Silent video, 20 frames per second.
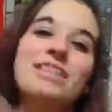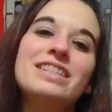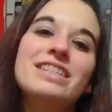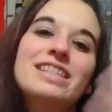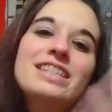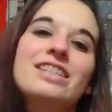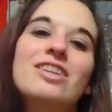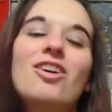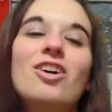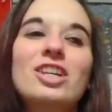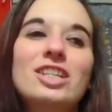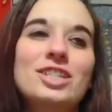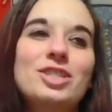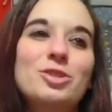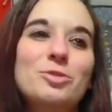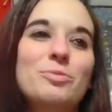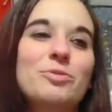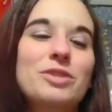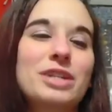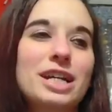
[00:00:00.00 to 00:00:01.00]
this is all
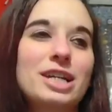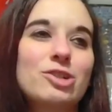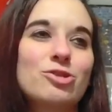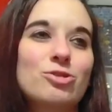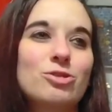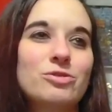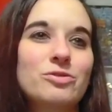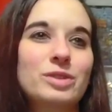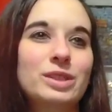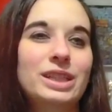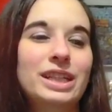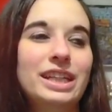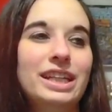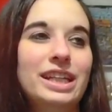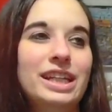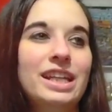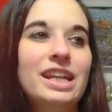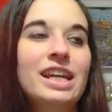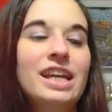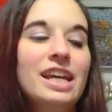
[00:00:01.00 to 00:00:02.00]
supernatural
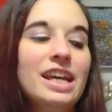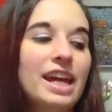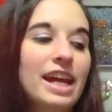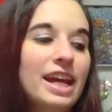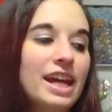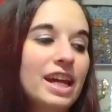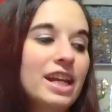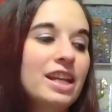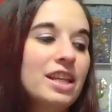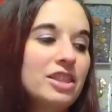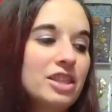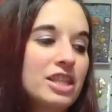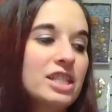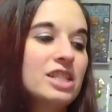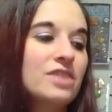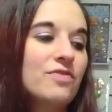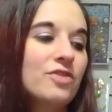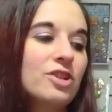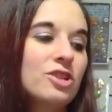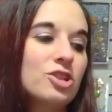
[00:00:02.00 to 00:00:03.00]
related. And
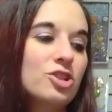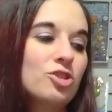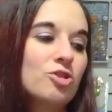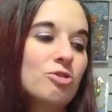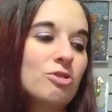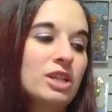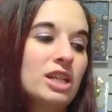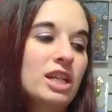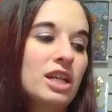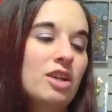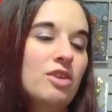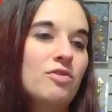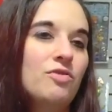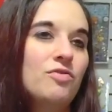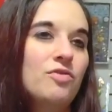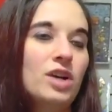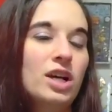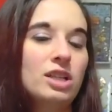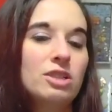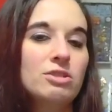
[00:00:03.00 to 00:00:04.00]
this first story
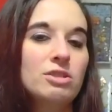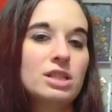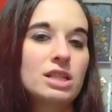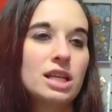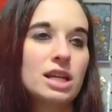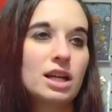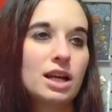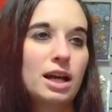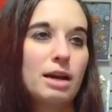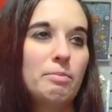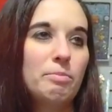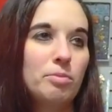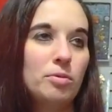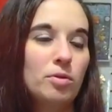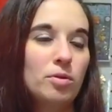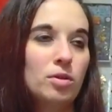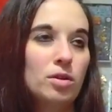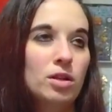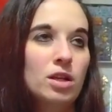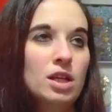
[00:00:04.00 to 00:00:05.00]
follows a
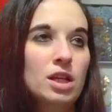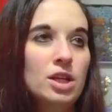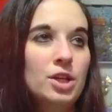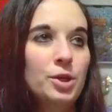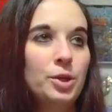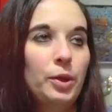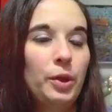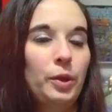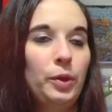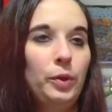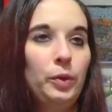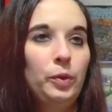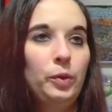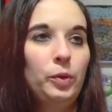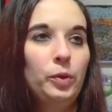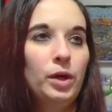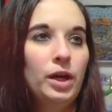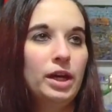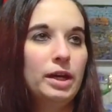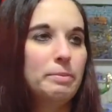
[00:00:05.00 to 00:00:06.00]
couple
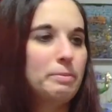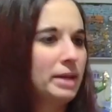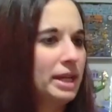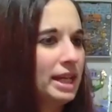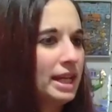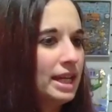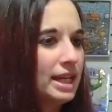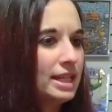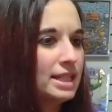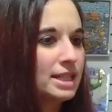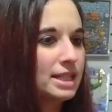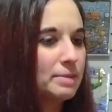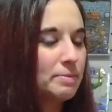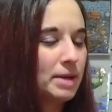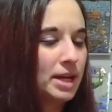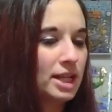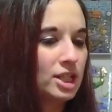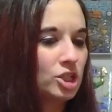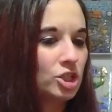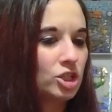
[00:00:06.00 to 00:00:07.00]
who Maya and
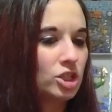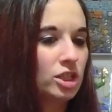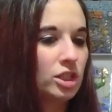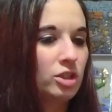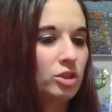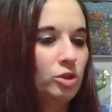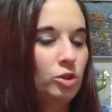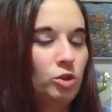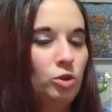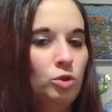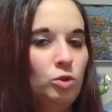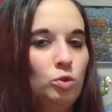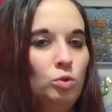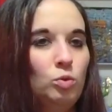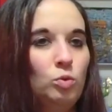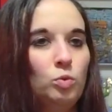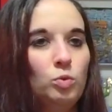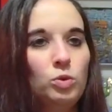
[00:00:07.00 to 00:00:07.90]
Sebastian, who